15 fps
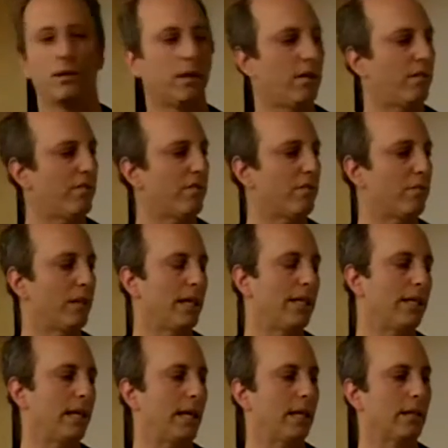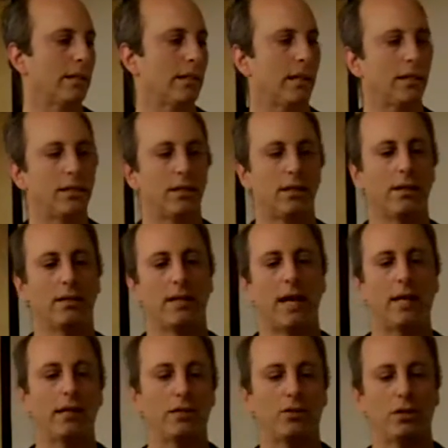Now for plain text, that's not
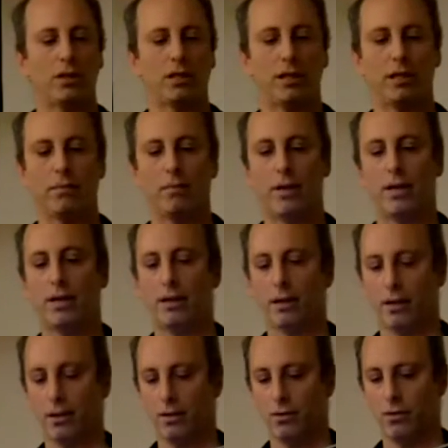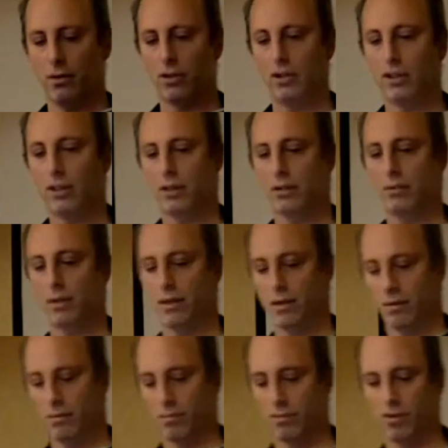that interesting, but when you're dealing
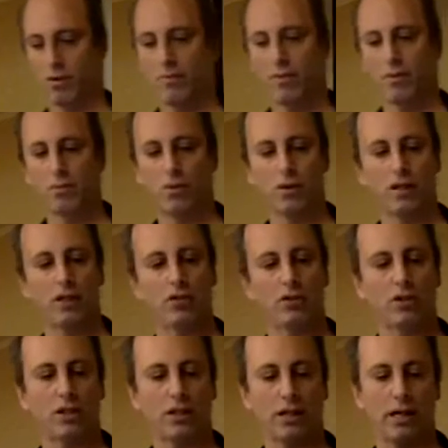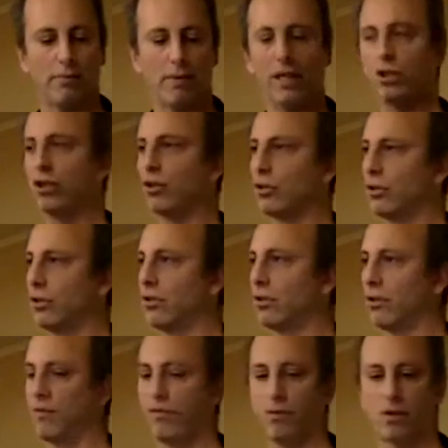with something more interesting like pictures and
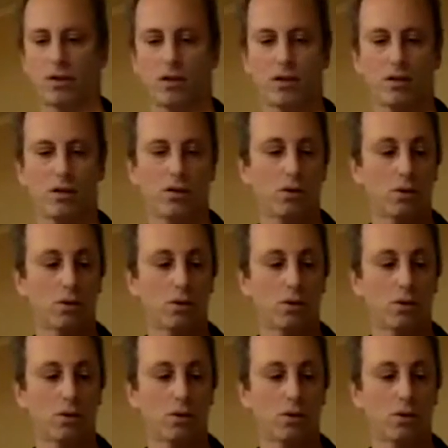so forth,